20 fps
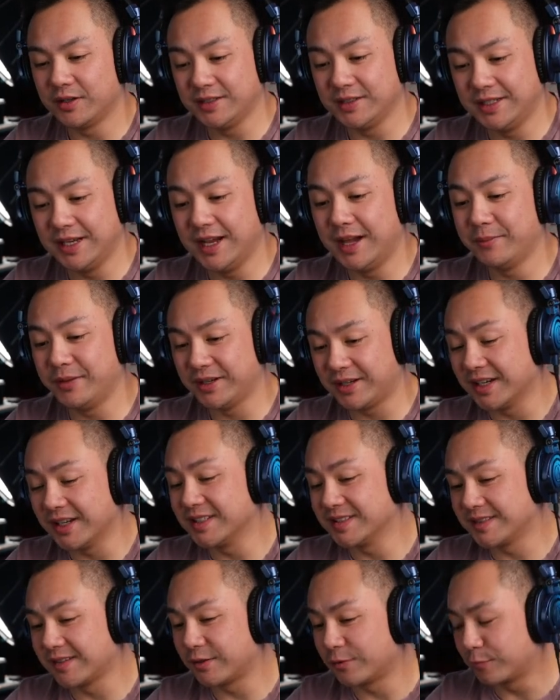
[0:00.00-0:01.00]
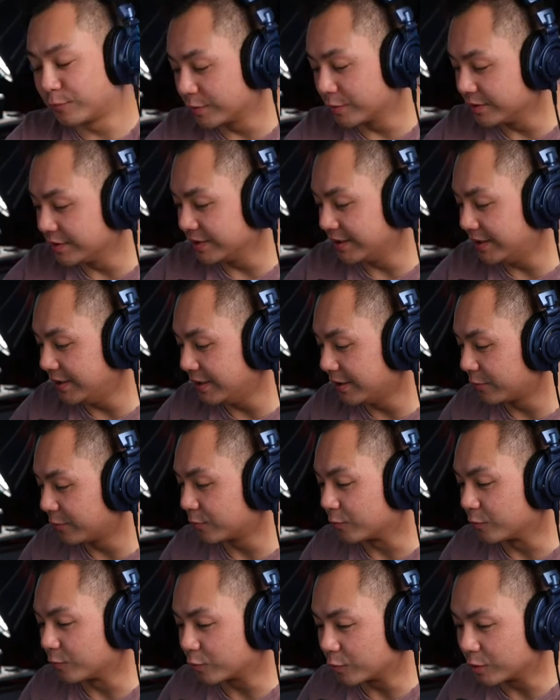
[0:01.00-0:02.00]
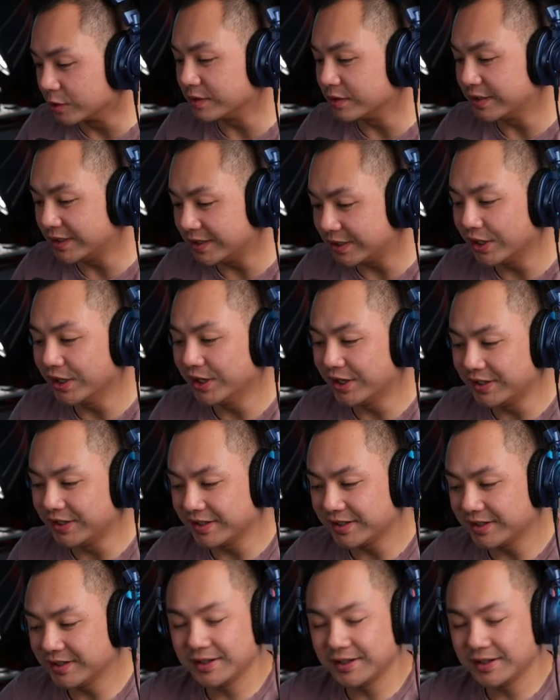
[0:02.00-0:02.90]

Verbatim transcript: Yeah, because they're really, really good.